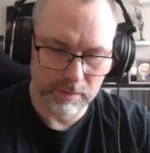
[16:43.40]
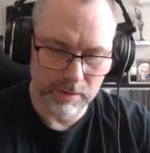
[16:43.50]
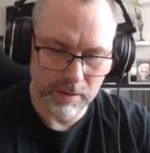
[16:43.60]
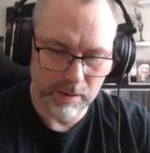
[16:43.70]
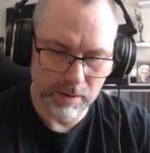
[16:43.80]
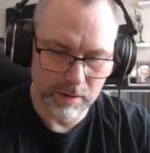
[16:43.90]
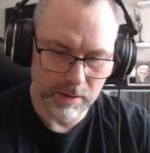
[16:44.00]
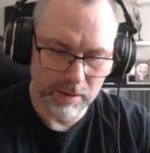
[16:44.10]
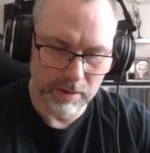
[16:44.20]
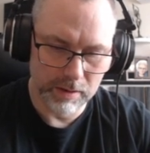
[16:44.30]
Let's
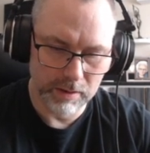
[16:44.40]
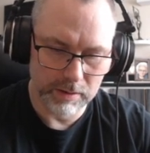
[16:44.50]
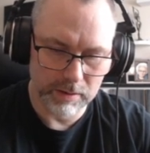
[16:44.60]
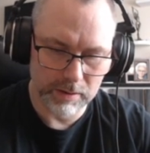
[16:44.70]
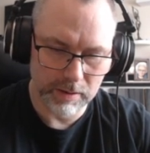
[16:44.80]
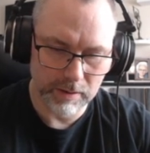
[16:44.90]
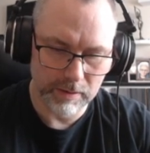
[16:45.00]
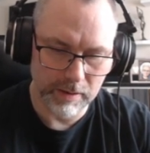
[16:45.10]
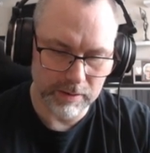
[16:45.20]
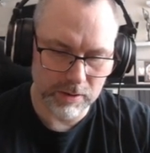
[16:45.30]
do that.
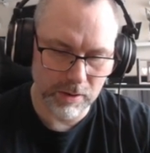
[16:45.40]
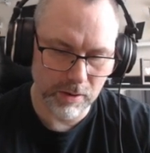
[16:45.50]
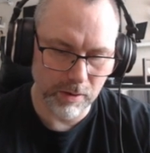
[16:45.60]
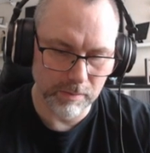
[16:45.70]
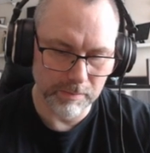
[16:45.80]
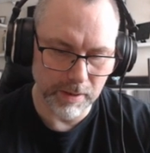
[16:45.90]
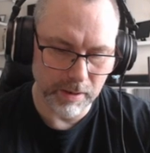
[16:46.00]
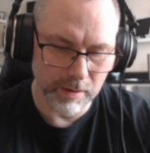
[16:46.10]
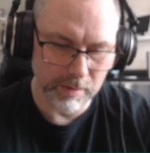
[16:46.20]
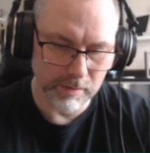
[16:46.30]
That's a
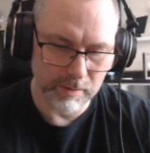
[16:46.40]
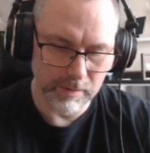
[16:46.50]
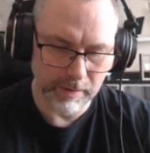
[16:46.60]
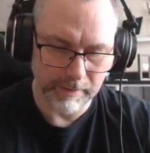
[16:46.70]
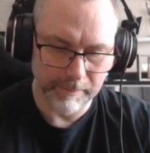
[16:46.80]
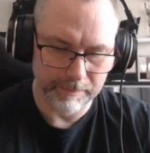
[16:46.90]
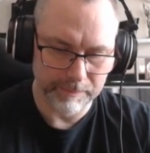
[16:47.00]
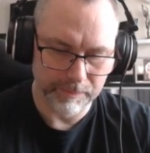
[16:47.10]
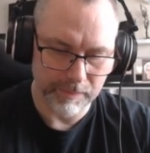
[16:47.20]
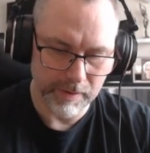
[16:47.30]
combo. Amazing.
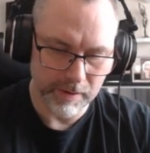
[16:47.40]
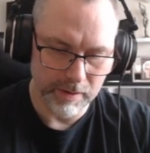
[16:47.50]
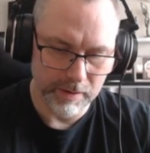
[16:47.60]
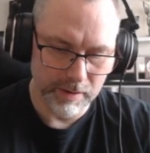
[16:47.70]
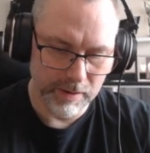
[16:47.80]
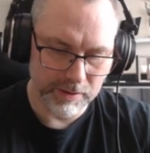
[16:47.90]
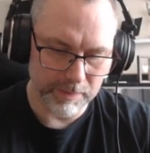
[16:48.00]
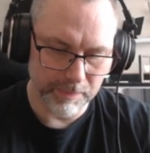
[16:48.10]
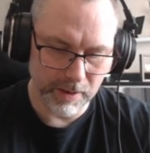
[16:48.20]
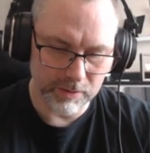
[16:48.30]
That's a
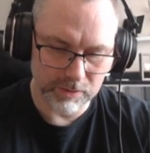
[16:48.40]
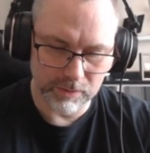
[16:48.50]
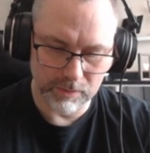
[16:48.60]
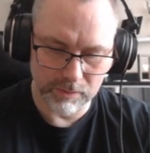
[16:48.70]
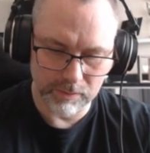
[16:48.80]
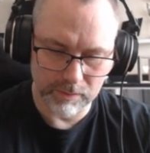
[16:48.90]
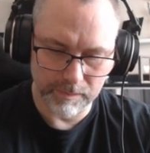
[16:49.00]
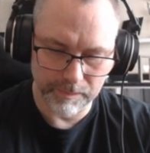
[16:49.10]
puzzle.